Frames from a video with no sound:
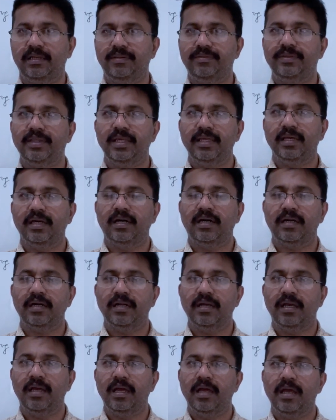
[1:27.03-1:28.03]
They are
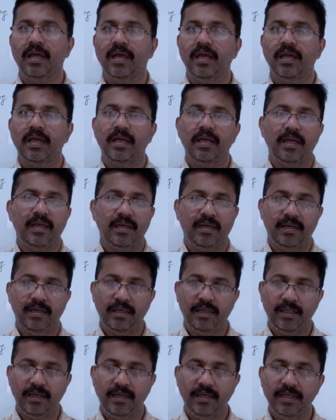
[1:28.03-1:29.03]

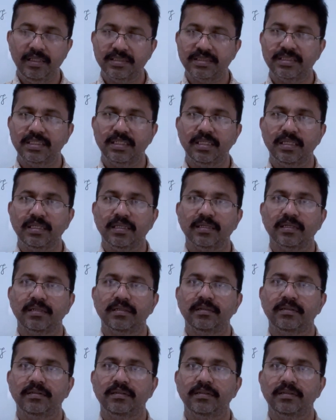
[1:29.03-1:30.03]
listening,
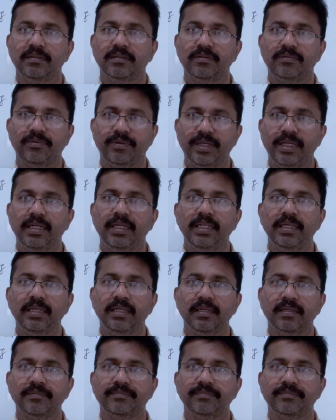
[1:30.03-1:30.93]
reading,